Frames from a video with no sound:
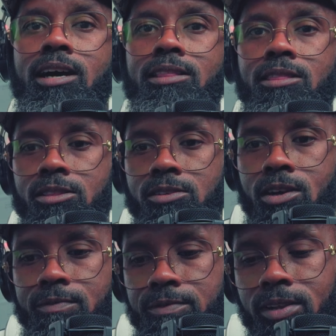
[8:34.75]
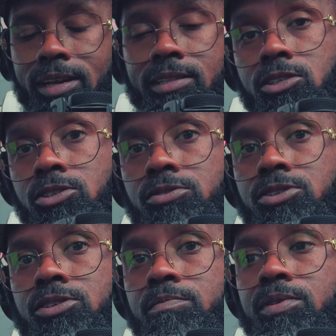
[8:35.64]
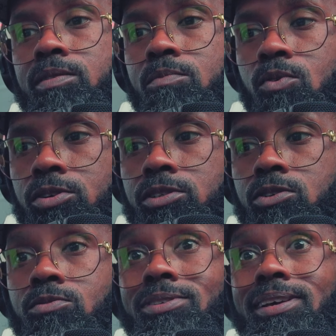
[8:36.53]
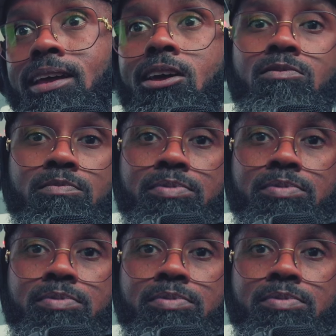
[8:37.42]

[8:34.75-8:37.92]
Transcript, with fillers: I, you know, I feel like the church should be more so to help